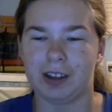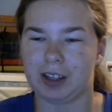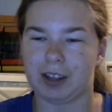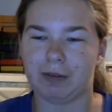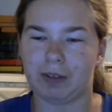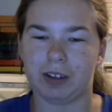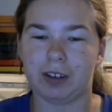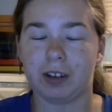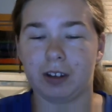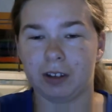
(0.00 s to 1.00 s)

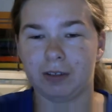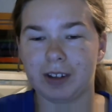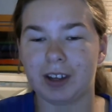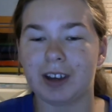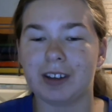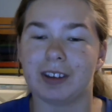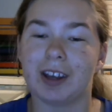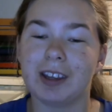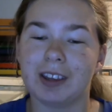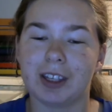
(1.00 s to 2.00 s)
Anyways, hope you guys
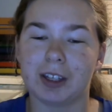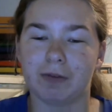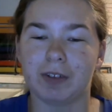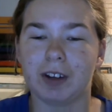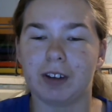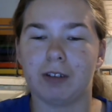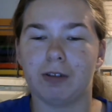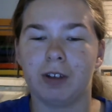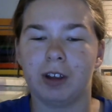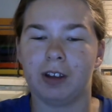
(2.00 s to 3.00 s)
like this
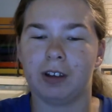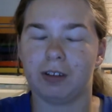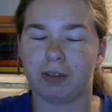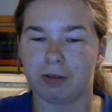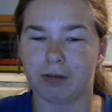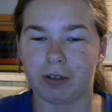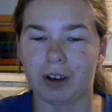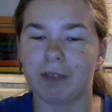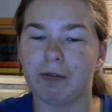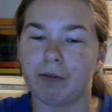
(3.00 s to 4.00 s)
video.
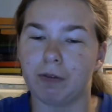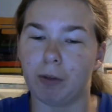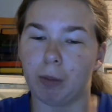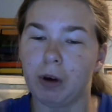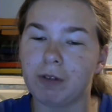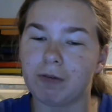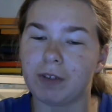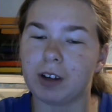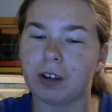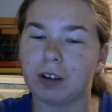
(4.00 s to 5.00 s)
Subscribe for more
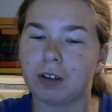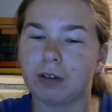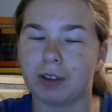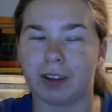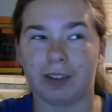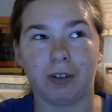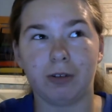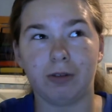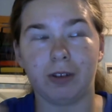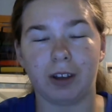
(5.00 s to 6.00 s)
videos on
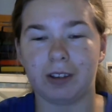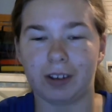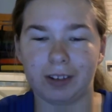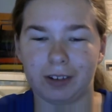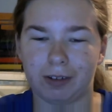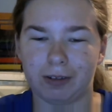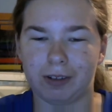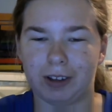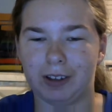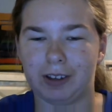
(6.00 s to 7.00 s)
Tuesdays and
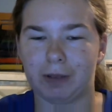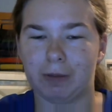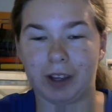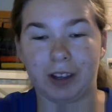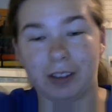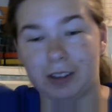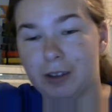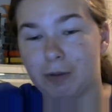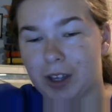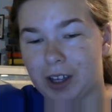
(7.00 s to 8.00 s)
Thursdays, sometimes in
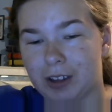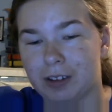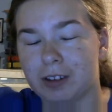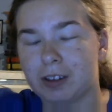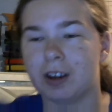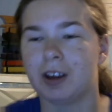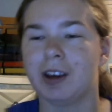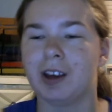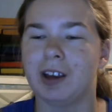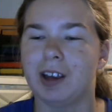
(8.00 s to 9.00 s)
the weekends.
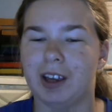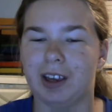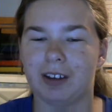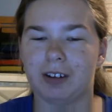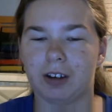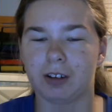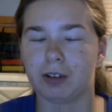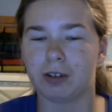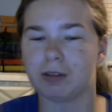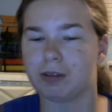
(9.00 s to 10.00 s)
And
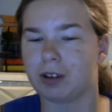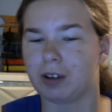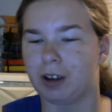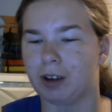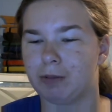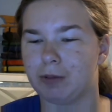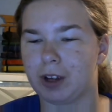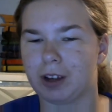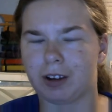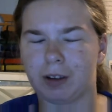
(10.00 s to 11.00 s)
also um,
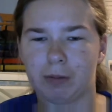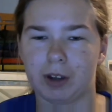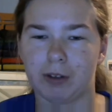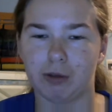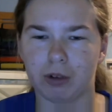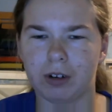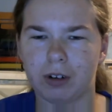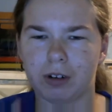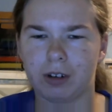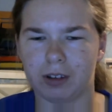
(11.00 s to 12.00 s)
check out my
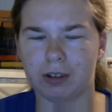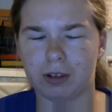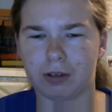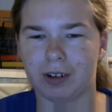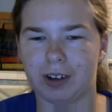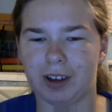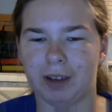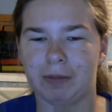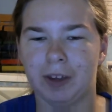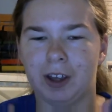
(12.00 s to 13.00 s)
Twitter, Instagram,